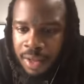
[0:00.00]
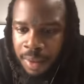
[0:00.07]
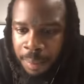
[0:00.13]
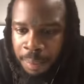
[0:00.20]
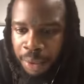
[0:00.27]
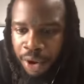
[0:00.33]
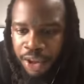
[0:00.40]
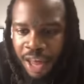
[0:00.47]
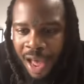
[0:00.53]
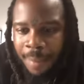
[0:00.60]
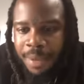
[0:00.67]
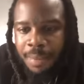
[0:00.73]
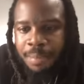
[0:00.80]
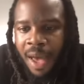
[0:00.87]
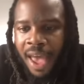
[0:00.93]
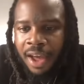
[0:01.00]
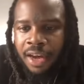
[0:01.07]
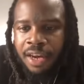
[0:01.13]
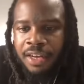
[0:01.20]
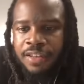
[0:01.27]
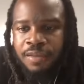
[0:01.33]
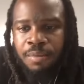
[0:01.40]
Push, I'll be back
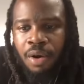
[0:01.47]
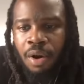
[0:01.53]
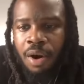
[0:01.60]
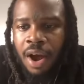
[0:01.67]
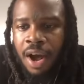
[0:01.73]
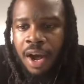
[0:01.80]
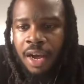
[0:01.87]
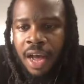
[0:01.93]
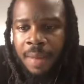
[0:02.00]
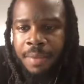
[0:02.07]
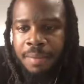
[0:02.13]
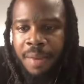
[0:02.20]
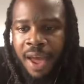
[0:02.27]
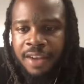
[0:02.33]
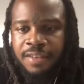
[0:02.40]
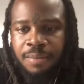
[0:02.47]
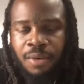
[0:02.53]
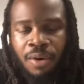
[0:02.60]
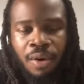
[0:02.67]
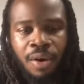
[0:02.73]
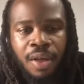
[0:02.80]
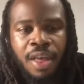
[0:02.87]
tomorrow. I'll be back
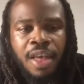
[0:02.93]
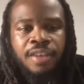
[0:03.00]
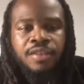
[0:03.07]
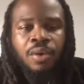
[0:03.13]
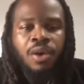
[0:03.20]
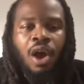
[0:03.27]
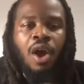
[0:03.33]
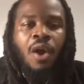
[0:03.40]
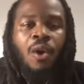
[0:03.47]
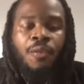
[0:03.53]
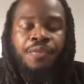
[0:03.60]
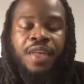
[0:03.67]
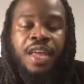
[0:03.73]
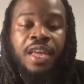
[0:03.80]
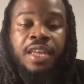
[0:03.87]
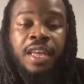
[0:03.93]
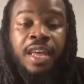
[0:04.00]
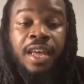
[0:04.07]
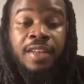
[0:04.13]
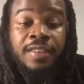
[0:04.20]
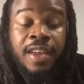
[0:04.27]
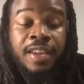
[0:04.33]
tomorrow. So the whole thing
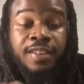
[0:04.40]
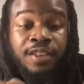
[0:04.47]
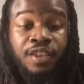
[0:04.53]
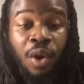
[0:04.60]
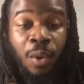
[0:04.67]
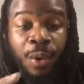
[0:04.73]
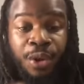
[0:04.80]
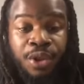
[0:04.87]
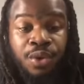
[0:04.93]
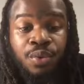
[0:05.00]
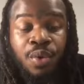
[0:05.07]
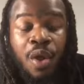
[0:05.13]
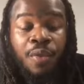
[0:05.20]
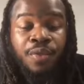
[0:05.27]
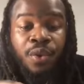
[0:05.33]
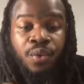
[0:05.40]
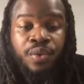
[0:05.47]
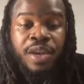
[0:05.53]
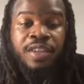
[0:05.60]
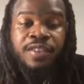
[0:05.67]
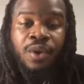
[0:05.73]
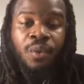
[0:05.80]
is showing you the
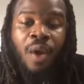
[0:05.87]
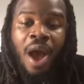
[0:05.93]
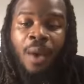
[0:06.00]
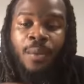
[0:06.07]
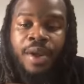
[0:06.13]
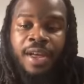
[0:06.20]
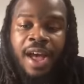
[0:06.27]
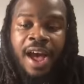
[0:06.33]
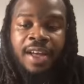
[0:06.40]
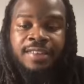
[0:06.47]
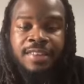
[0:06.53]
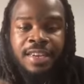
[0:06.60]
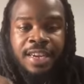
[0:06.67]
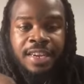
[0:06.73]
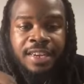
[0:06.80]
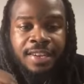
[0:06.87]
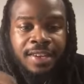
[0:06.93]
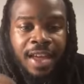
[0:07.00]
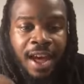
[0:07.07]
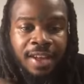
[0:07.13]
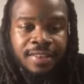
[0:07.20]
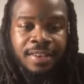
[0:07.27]
reason why we're
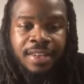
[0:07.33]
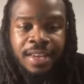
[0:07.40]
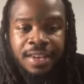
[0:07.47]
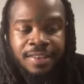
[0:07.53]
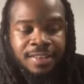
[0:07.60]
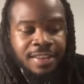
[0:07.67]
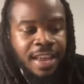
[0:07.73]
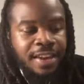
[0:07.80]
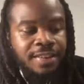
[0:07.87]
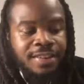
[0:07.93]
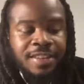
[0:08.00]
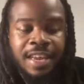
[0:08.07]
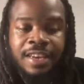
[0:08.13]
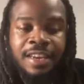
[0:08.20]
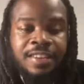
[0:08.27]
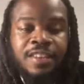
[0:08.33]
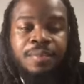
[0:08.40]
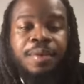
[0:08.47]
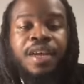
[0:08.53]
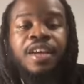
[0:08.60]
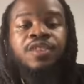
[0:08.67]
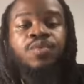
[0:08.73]
constantly in a state of sickness is
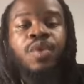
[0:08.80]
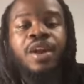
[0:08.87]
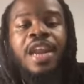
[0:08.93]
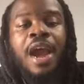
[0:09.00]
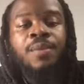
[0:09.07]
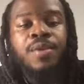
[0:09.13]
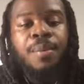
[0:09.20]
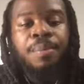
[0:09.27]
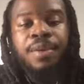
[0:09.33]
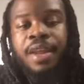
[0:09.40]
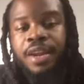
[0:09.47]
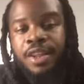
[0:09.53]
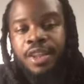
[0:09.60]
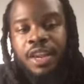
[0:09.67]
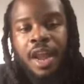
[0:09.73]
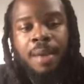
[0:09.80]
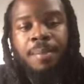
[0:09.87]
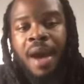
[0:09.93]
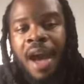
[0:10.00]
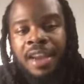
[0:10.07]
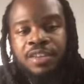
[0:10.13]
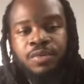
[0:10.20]
because we're not replenishing our
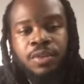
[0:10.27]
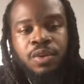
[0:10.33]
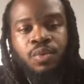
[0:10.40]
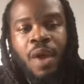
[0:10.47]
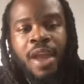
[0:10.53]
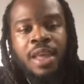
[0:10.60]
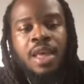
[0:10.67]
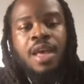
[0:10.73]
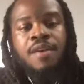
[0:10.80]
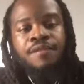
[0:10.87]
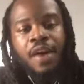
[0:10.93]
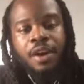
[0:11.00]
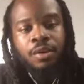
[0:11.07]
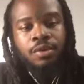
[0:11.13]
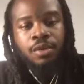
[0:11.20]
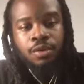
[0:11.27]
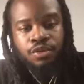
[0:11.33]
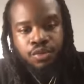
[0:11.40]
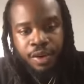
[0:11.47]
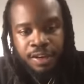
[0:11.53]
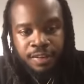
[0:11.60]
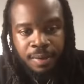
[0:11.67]
bodies with the right
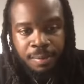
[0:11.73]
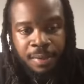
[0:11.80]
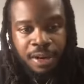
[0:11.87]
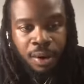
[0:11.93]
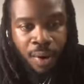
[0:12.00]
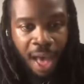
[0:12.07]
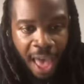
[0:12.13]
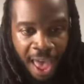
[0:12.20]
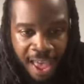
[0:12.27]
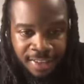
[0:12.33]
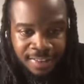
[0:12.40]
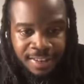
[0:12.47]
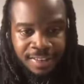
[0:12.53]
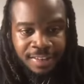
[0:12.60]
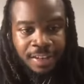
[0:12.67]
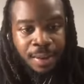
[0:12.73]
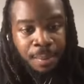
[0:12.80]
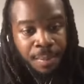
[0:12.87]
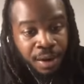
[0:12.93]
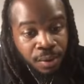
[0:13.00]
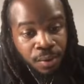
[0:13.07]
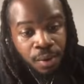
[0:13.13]
phytonutrients, amino acids, and the
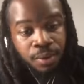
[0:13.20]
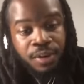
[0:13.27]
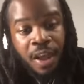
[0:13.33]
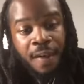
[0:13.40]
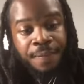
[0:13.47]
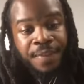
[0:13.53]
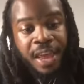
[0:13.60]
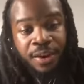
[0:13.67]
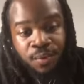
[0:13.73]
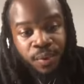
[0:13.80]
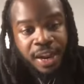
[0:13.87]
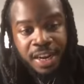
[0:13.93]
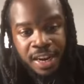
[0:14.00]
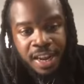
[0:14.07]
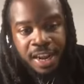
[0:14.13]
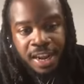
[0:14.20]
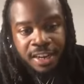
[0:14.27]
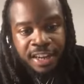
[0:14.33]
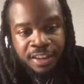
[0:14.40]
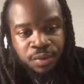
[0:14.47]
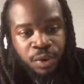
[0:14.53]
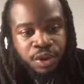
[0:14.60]
minerals that we need.
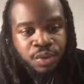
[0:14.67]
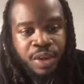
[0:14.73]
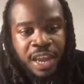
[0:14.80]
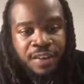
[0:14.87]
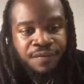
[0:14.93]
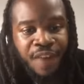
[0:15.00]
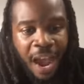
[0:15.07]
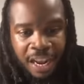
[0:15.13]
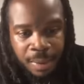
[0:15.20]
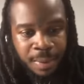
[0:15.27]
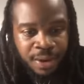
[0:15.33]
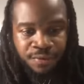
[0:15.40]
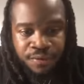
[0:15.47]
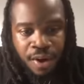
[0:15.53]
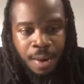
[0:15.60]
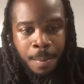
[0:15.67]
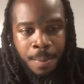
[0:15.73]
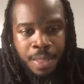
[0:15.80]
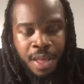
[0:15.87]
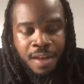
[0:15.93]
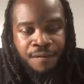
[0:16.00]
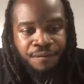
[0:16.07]
That's where you get vitamin from.
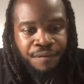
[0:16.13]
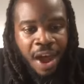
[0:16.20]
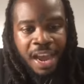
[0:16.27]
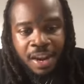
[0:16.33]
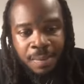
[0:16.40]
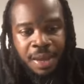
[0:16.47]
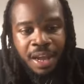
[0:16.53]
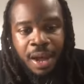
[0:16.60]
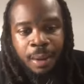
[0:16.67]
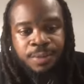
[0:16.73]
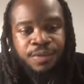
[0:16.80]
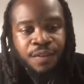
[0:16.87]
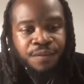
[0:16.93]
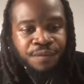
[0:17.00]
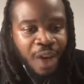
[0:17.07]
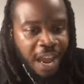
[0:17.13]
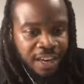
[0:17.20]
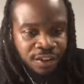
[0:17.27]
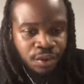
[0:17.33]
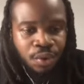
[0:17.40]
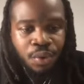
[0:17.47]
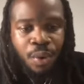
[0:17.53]
Vitamin comes from
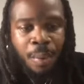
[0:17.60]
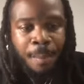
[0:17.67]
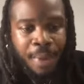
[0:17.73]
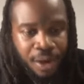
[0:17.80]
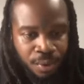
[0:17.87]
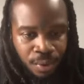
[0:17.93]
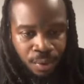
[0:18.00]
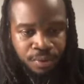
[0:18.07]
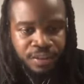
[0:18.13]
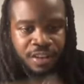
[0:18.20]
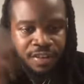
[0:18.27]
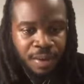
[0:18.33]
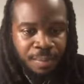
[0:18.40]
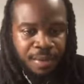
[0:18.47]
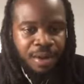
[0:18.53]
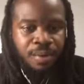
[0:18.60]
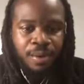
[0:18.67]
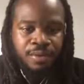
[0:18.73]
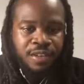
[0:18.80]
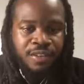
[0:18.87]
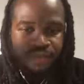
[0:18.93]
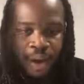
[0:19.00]
vital minerals. These are minerals
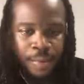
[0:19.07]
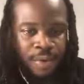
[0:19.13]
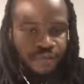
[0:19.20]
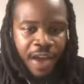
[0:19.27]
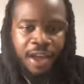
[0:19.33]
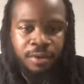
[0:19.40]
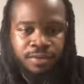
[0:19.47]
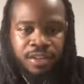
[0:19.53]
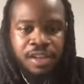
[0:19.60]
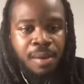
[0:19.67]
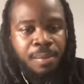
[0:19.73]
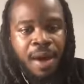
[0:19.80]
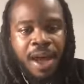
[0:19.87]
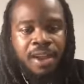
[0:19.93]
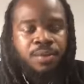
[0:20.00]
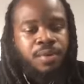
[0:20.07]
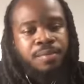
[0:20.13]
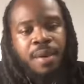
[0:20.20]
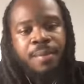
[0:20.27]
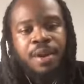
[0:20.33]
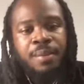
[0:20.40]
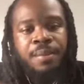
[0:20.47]
that's very vital to your body.
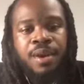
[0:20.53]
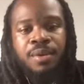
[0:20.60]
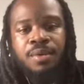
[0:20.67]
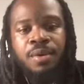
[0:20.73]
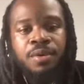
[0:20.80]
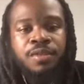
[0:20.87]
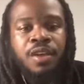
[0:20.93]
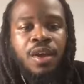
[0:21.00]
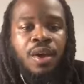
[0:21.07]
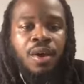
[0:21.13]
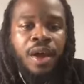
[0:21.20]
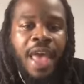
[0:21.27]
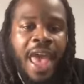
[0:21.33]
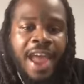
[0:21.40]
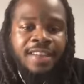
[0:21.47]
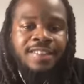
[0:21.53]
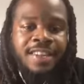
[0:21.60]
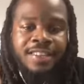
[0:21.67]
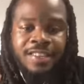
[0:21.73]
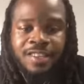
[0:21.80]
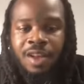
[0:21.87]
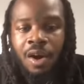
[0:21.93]
Remember, the minerals acts
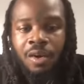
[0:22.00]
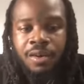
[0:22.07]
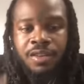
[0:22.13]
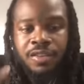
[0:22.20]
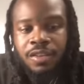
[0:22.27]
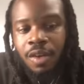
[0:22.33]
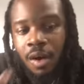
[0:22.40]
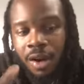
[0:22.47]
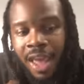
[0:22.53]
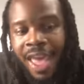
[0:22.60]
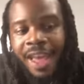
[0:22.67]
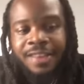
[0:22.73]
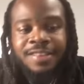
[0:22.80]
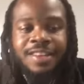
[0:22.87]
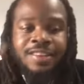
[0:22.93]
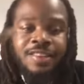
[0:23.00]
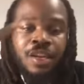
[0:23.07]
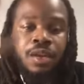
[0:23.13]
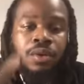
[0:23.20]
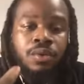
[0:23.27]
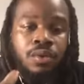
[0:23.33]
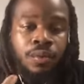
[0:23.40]
as salt, and salt acts as
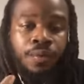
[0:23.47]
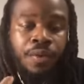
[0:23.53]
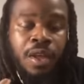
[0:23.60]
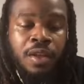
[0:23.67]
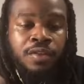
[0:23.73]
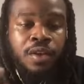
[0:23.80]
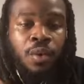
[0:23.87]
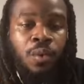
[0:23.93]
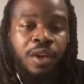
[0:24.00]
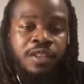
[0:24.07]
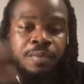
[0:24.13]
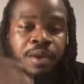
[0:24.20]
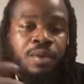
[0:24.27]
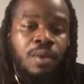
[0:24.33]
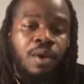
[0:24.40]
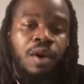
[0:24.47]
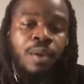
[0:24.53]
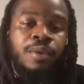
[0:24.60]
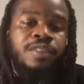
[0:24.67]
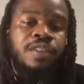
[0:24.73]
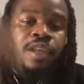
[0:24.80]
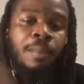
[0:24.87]
glue. So once mineral go
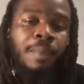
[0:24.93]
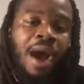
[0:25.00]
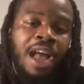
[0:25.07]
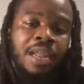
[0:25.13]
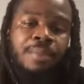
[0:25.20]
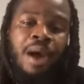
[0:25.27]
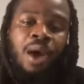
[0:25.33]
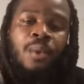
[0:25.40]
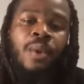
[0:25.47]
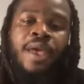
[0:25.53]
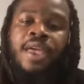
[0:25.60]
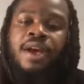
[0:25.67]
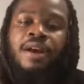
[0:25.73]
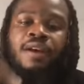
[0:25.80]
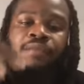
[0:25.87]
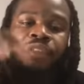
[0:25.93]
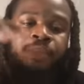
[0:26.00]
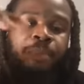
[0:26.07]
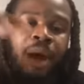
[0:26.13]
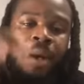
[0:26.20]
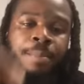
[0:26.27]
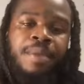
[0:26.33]
into your body by way of the
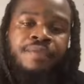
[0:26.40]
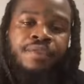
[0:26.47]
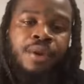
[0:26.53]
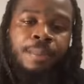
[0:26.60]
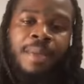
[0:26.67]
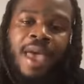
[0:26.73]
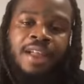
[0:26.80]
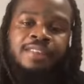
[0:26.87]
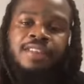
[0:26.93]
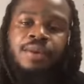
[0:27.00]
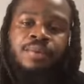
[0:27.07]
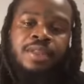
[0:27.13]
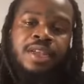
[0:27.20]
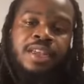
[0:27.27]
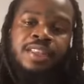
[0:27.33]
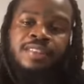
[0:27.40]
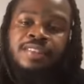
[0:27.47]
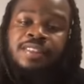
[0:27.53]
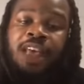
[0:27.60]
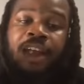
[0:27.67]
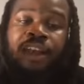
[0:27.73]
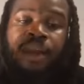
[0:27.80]
bifidum bacteria, gets
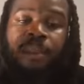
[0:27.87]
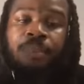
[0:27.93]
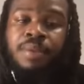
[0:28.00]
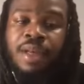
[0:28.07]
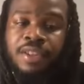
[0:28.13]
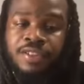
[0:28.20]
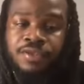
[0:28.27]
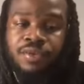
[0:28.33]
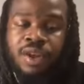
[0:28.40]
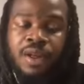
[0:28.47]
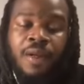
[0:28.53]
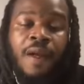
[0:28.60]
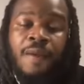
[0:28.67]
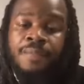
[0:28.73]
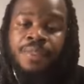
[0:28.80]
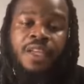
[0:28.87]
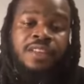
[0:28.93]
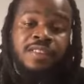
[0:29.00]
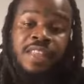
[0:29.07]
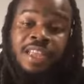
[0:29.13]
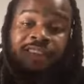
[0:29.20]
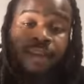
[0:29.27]
inside of your bloodstream, these
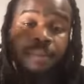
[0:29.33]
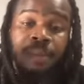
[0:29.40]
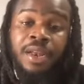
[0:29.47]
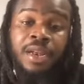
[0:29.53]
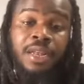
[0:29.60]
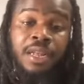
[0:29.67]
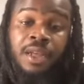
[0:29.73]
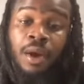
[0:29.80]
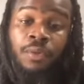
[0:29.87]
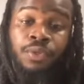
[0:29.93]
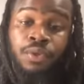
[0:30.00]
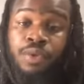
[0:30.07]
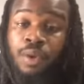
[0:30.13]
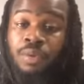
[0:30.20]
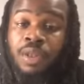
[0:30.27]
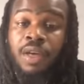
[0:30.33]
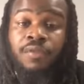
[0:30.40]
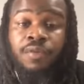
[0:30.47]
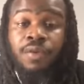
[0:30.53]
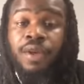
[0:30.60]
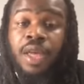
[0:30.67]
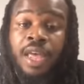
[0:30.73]
things immediately go through your
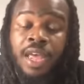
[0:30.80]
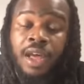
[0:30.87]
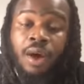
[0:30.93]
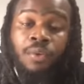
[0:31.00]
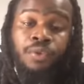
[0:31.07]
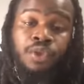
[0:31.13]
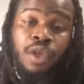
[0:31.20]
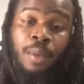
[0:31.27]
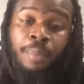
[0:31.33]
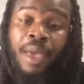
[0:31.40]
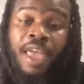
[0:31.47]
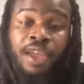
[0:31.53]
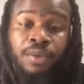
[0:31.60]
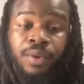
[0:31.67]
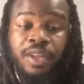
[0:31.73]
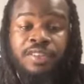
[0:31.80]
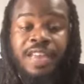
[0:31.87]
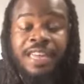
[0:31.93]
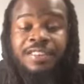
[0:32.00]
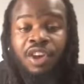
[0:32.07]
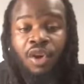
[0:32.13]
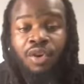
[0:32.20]
liver and go through your pancreas.
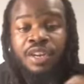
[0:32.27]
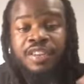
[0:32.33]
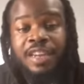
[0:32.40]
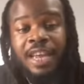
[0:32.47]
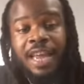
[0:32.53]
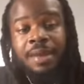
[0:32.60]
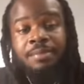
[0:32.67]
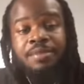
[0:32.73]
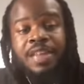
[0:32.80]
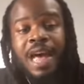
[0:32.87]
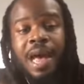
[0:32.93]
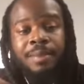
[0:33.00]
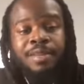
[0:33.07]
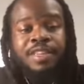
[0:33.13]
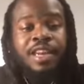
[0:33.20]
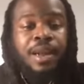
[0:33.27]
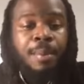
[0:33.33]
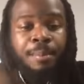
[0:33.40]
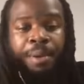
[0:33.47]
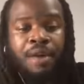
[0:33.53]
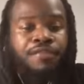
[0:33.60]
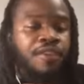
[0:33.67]
They turn into enzymes, and then a
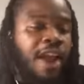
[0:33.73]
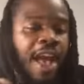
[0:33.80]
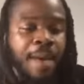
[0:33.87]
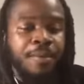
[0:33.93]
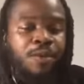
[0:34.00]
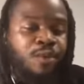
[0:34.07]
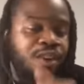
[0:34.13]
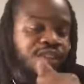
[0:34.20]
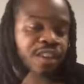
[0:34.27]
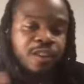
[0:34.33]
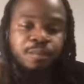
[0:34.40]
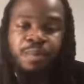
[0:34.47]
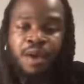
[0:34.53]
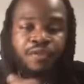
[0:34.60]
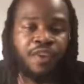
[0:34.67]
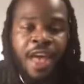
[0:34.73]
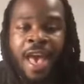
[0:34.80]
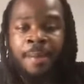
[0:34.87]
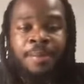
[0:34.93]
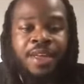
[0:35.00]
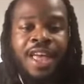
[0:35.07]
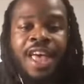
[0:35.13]
buffer happens. Once this buffer
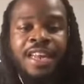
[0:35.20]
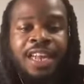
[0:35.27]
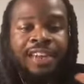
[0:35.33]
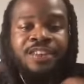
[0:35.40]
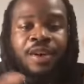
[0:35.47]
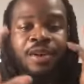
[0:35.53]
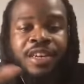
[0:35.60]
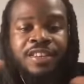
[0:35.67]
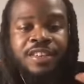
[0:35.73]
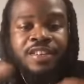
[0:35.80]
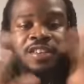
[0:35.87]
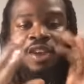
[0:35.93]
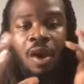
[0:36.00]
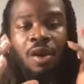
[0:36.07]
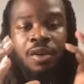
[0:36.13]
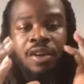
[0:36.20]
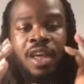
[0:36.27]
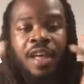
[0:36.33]
happens, they turn into salt.